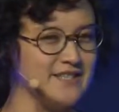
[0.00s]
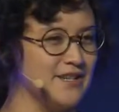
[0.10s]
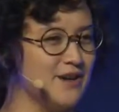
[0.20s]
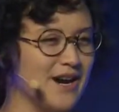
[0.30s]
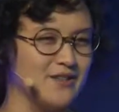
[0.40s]
You
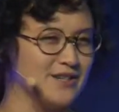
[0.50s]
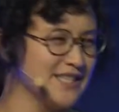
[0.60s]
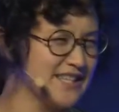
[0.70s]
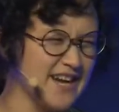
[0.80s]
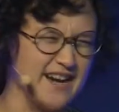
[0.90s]
know, either it's
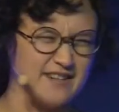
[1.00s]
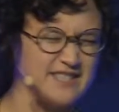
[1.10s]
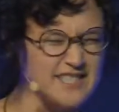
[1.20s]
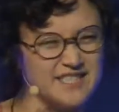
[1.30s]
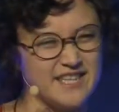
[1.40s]
like an
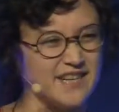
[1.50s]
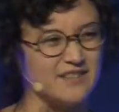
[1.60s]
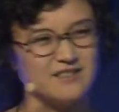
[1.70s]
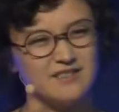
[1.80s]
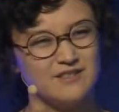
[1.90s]
IRC
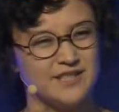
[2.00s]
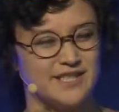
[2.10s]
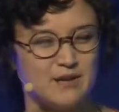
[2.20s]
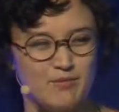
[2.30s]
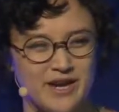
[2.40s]
channel or a
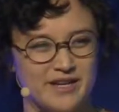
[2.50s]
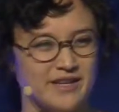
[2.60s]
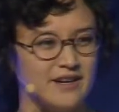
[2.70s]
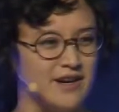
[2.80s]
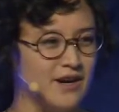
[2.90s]
subreddit,
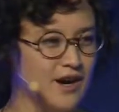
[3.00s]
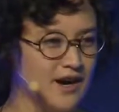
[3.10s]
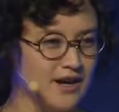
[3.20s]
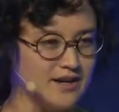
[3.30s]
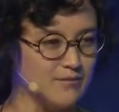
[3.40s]

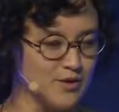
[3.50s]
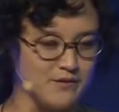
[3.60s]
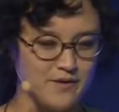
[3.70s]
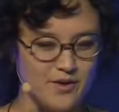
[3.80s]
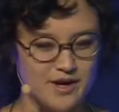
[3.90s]
or a
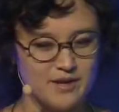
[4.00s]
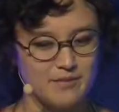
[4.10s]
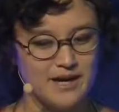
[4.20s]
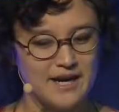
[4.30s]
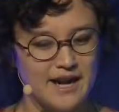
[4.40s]

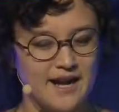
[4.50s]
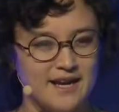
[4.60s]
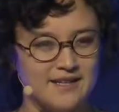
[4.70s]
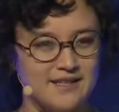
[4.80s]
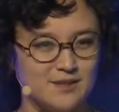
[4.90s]
forum,
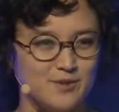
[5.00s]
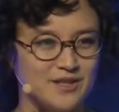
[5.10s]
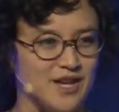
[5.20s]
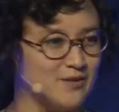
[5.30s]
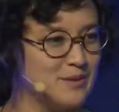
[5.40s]
and that's where a
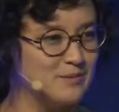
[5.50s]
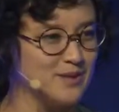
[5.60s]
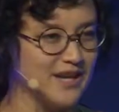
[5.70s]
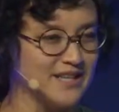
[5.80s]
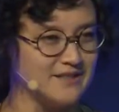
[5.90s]
lot of people
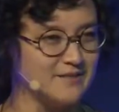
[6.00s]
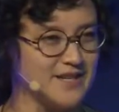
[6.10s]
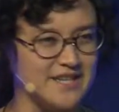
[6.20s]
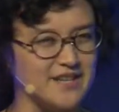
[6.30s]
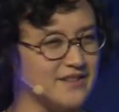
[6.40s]
kind of
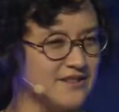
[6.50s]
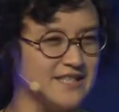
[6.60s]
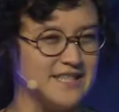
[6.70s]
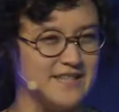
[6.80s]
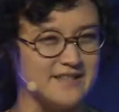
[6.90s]
like cut their
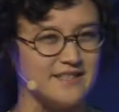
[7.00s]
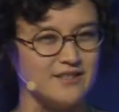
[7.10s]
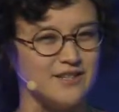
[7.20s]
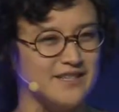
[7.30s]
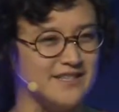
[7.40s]
teeth and
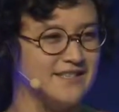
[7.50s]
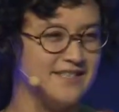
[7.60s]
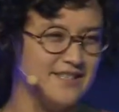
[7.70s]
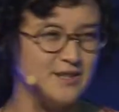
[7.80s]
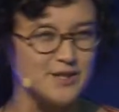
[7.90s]
learned,
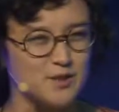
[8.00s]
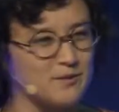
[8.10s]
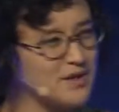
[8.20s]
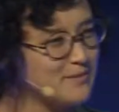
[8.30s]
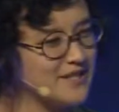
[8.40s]
you know,
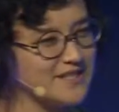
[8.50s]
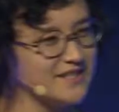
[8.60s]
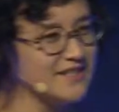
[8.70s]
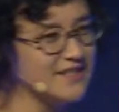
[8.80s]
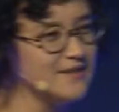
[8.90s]

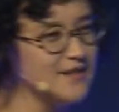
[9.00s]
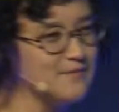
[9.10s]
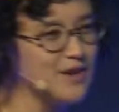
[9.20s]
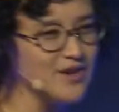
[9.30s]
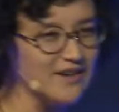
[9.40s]
experimented and
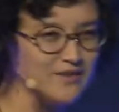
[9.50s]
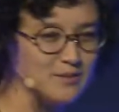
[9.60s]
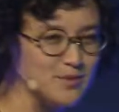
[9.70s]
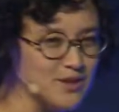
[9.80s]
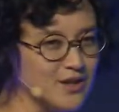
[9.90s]
felt
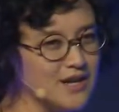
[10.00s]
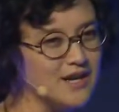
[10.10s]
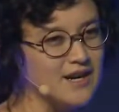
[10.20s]
comfortable